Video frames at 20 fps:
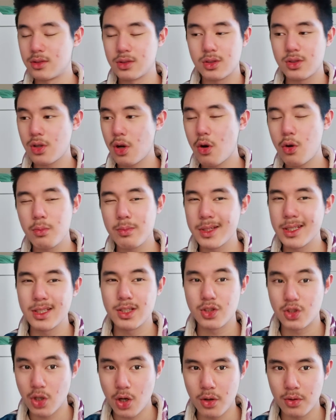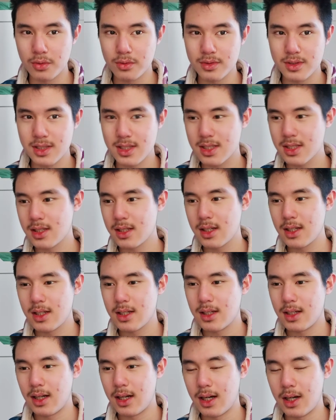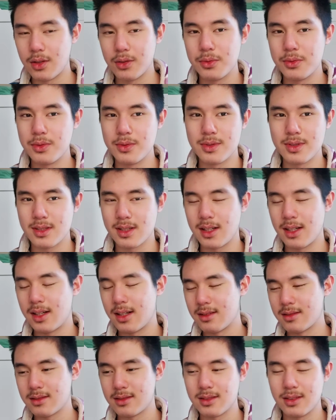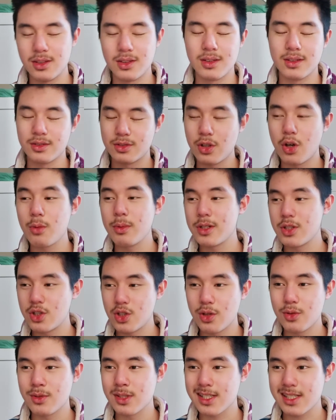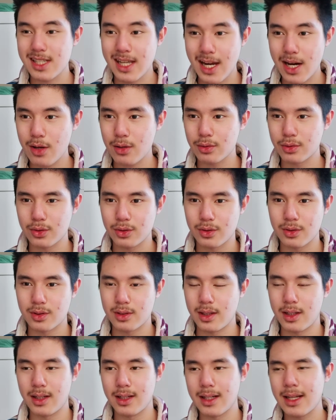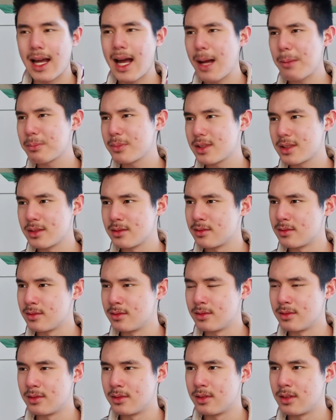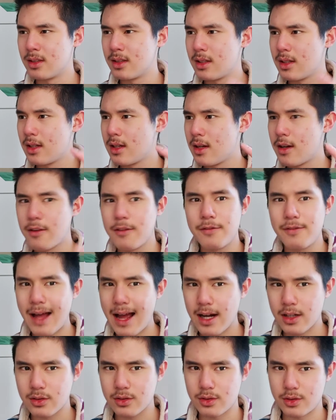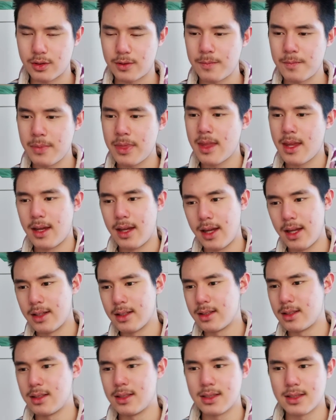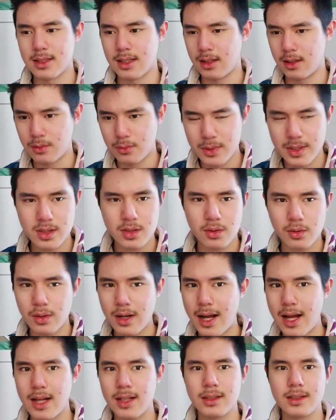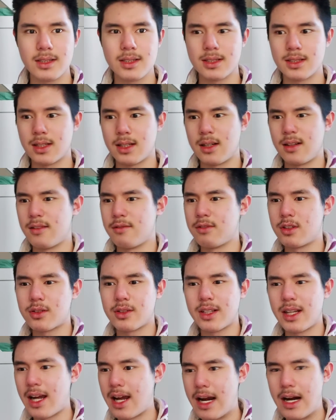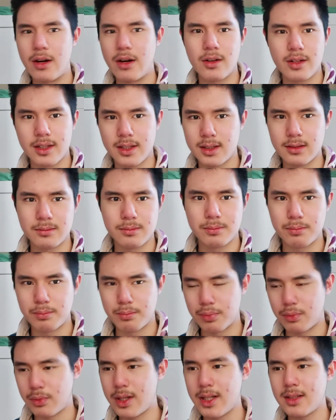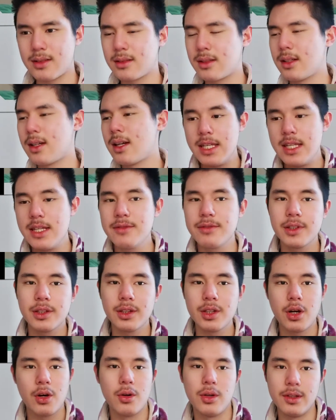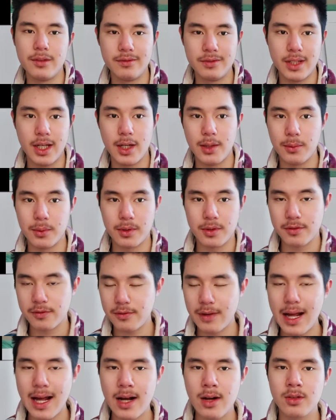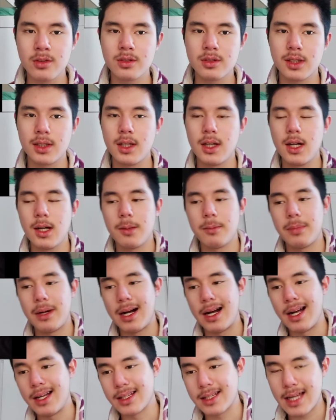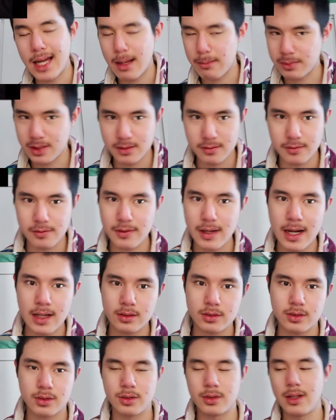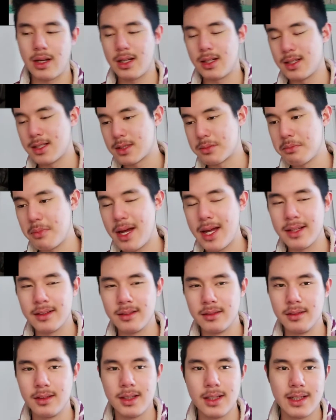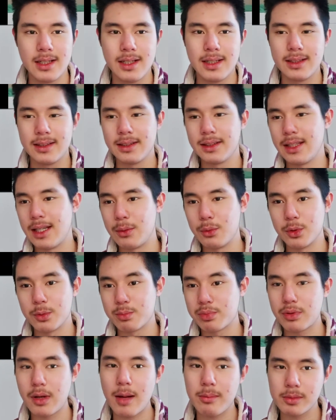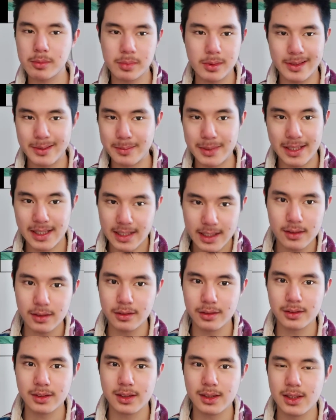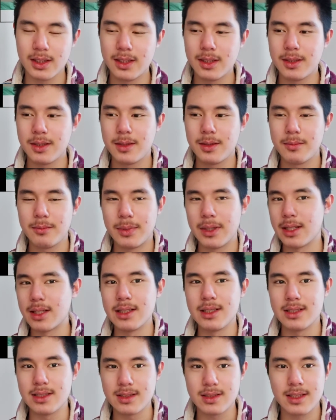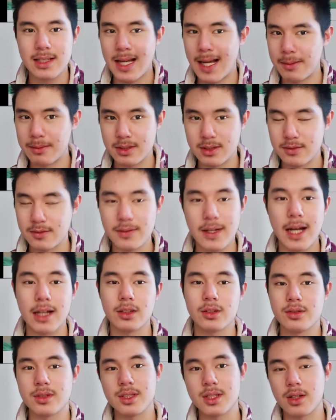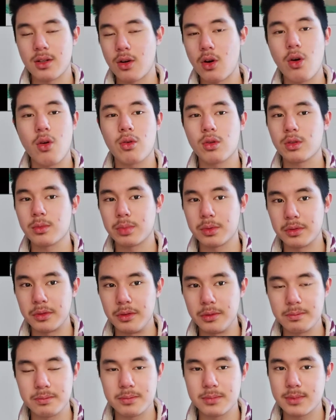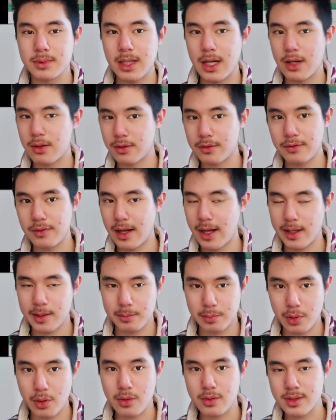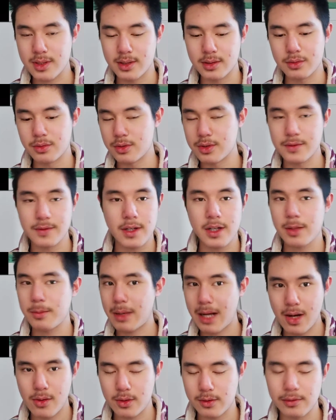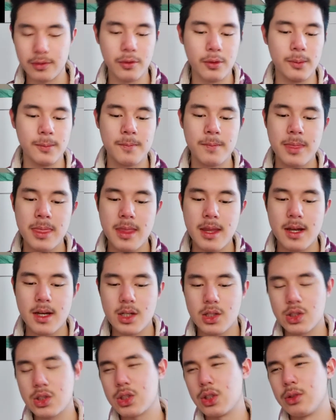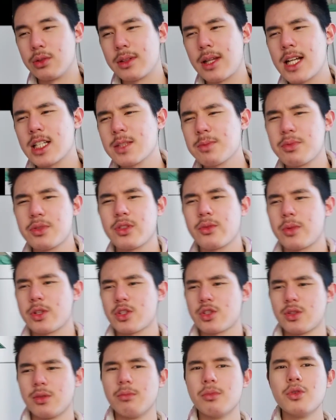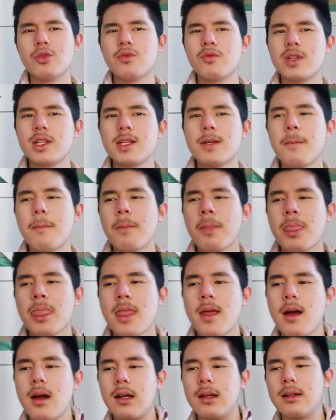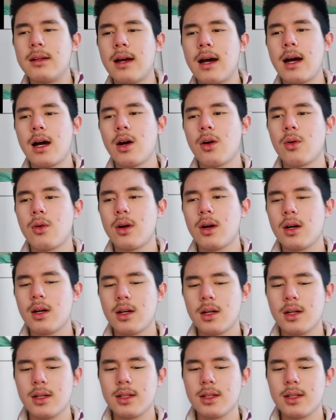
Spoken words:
Toby Jones, who's Toby Jones's character, Captain Factor, and he is an aristocrat. He's a very arrogant Brit. Even though if they were found by Captain Factor and his men, they would probably be killed because Captain Factor is a horrible, terrifying person who's very powerful. So that's pretty much the movie. Now,